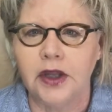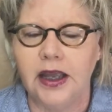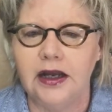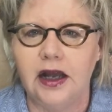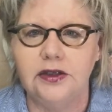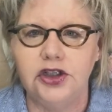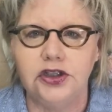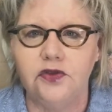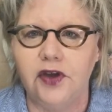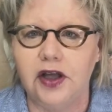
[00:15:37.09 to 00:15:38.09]
and I
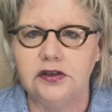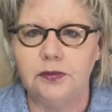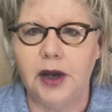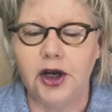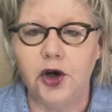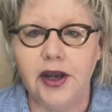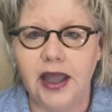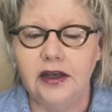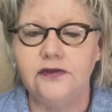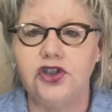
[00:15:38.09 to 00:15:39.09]
just felt my creative